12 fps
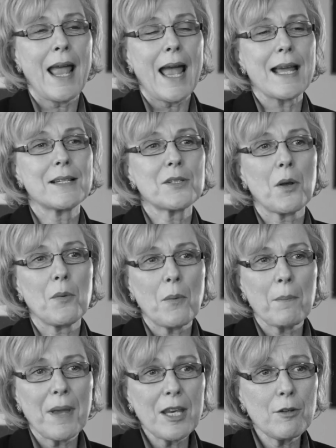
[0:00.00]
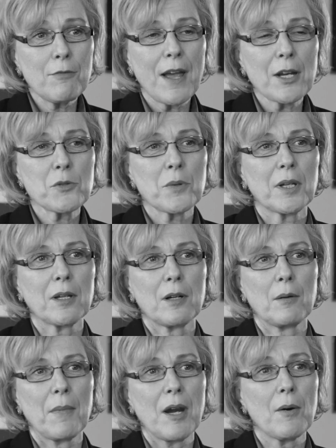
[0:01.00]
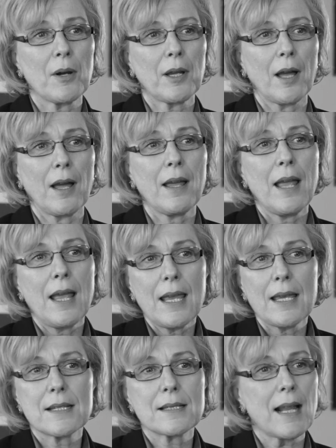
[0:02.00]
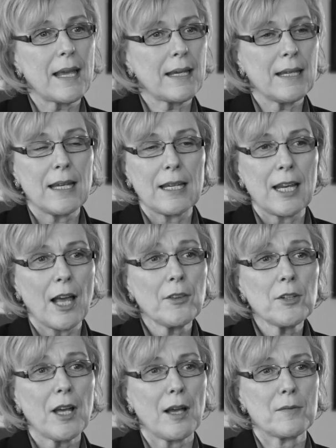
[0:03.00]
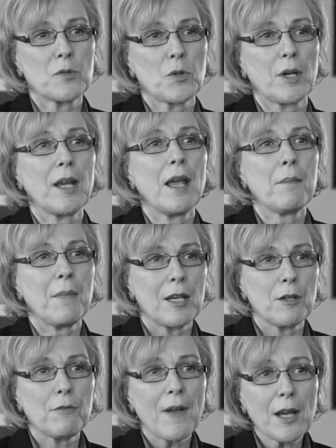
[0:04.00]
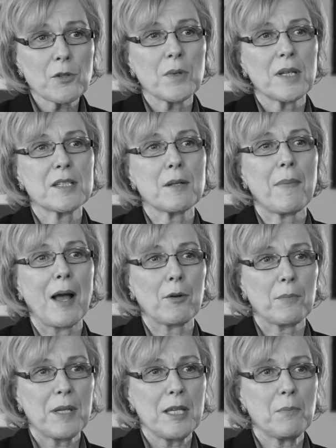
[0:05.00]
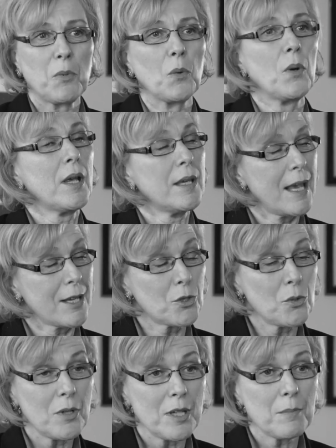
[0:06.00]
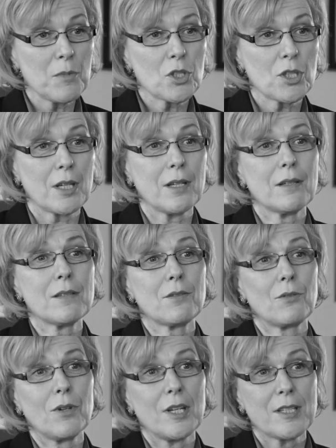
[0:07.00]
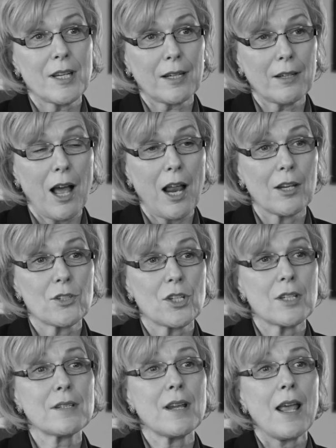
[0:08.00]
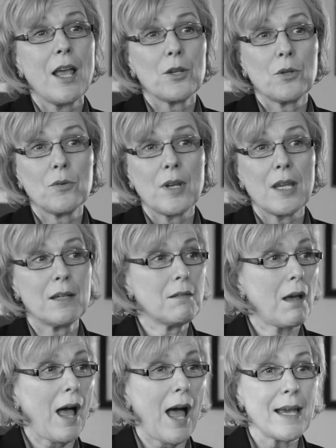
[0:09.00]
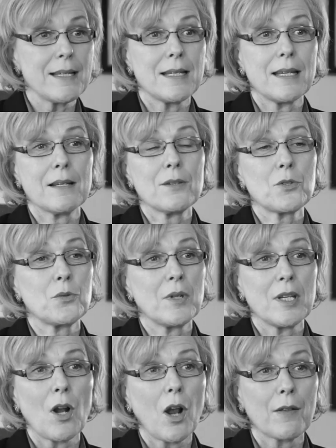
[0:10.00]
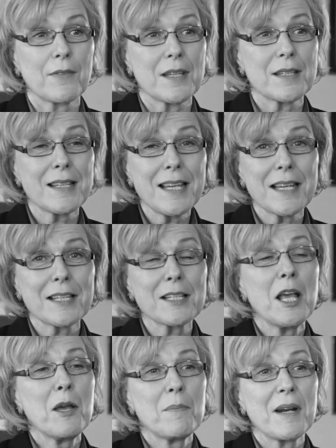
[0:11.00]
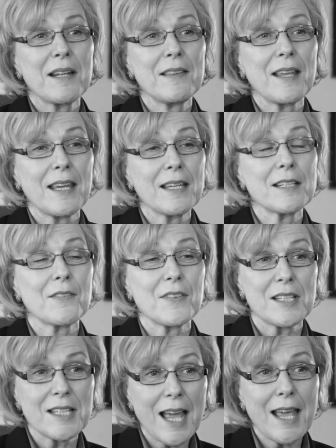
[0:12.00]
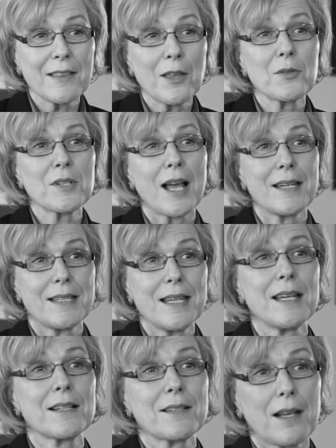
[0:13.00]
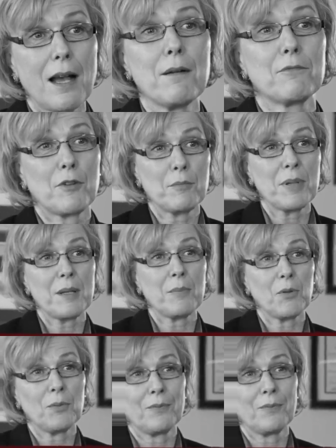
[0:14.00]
And so manufacturing in America is like in any other country. Manufacturing is about people. Yes, you need machines, you need technologies, you need ideas, you need all of these things, but in the end of the day, those ideas come from people.